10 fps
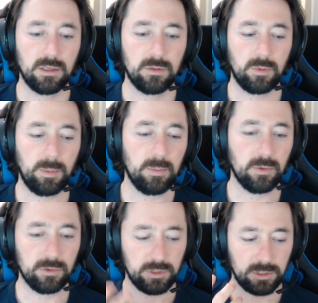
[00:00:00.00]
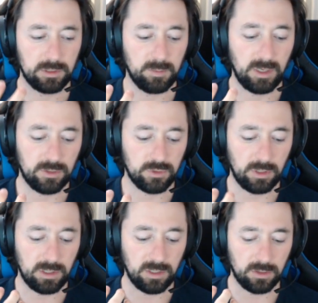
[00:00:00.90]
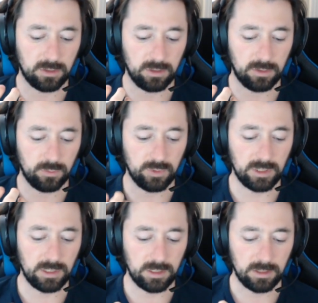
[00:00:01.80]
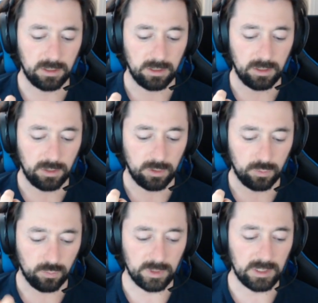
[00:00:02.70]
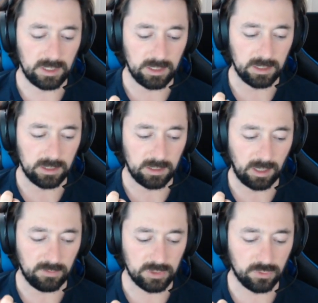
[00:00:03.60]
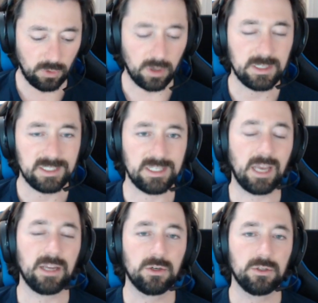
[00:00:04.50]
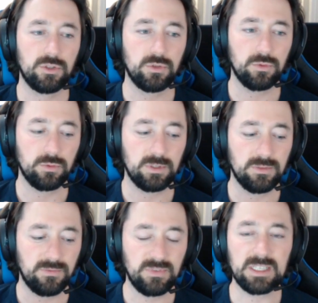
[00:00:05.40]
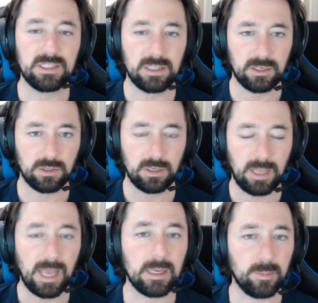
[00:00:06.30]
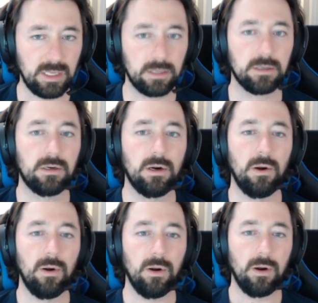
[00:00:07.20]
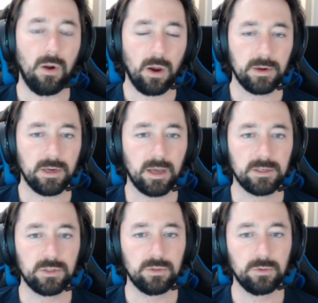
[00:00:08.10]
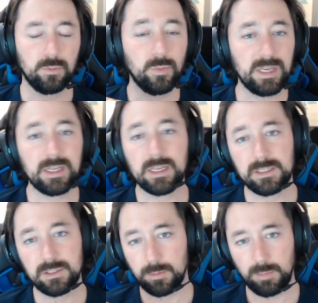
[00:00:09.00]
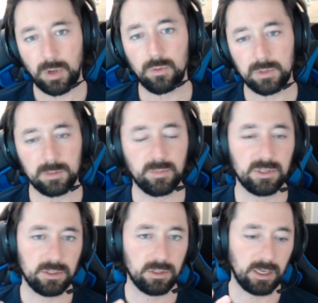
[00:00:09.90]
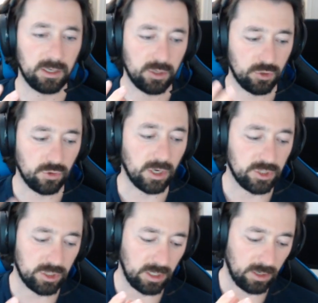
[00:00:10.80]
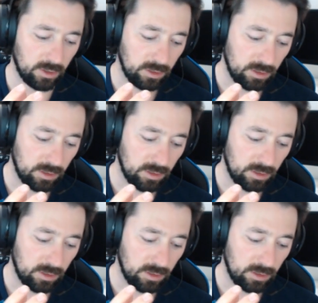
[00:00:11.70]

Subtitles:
where people are just making sure that they're really, really have a strong desire to defeat their enemy. Not to win against their opponent, but to like crush their